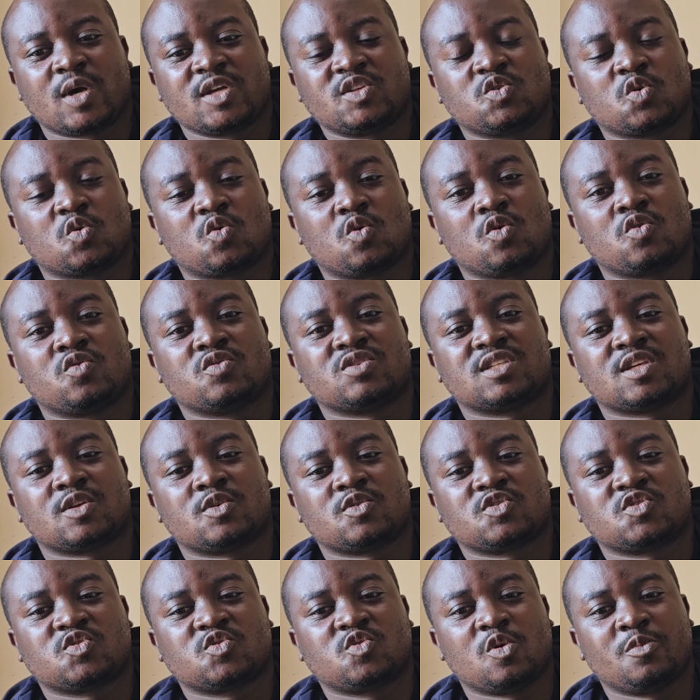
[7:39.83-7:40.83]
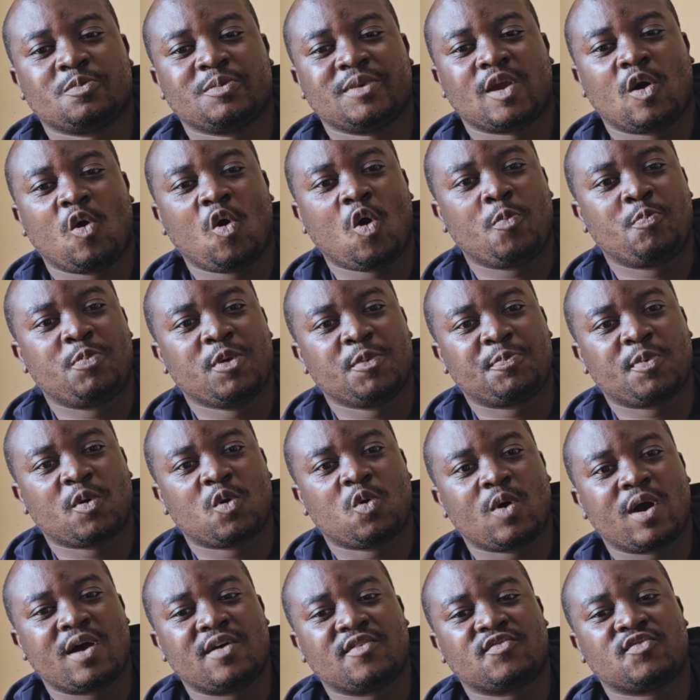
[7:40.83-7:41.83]
we call xerostomia, or people who
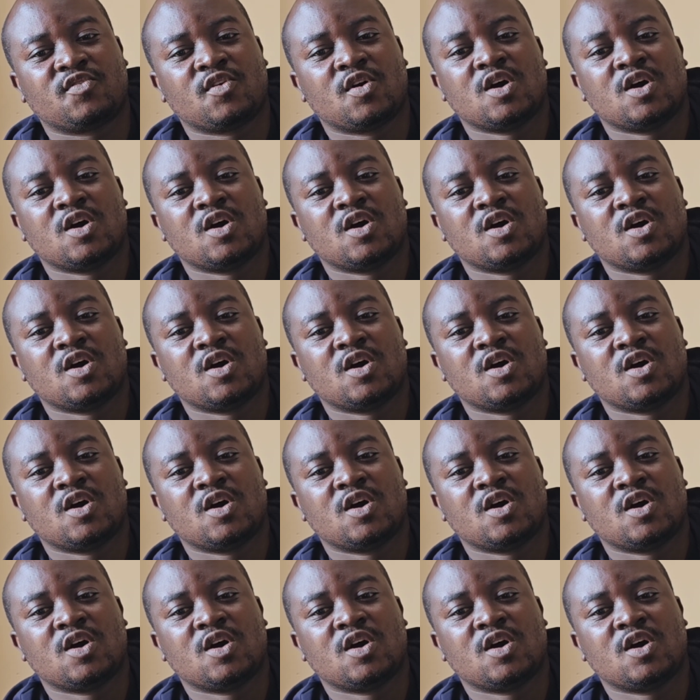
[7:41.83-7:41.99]
have